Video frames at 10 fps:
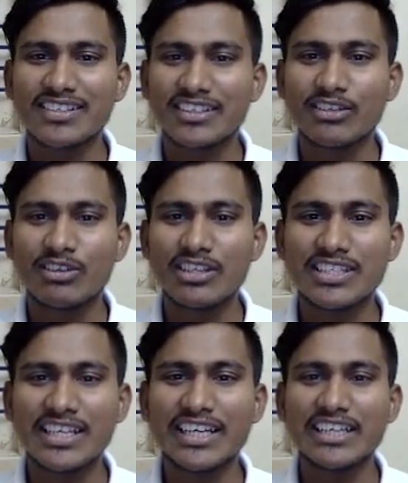you will
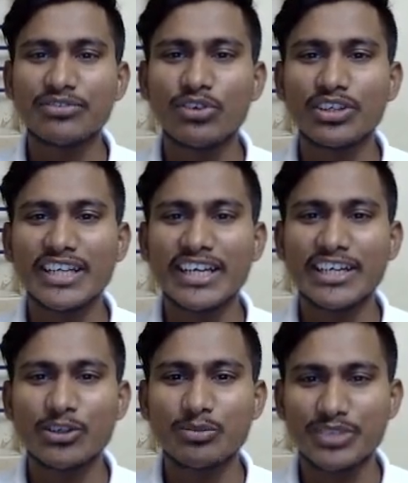sell it for 10
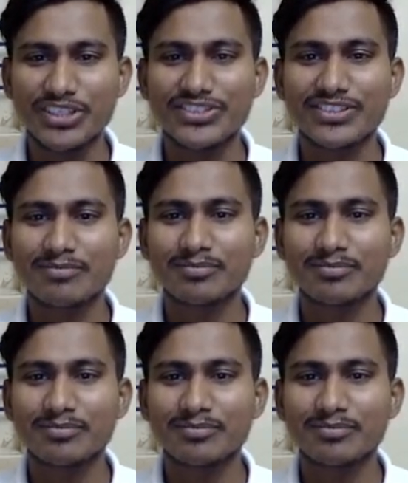rupees.